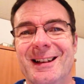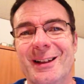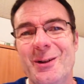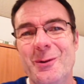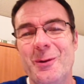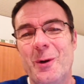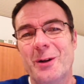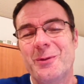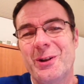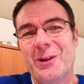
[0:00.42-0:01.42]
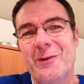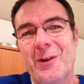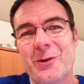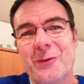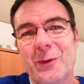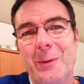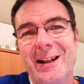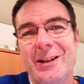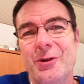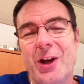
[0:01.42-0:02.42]
Hello and welcome to the devotion for
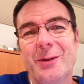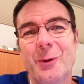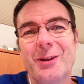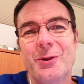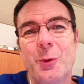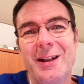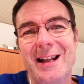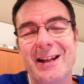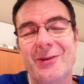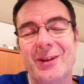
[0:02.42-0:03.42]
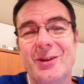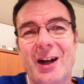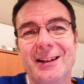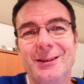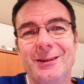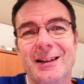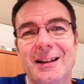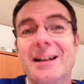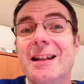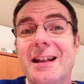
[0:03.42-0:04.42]
Monday, January the twenty-eighth, entitled,
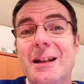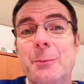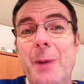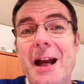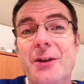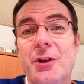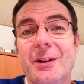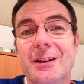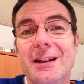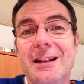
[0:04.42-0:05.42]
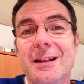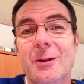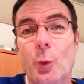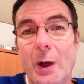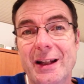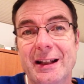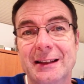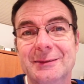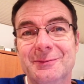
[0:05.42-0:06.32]
Impatiently Waiting.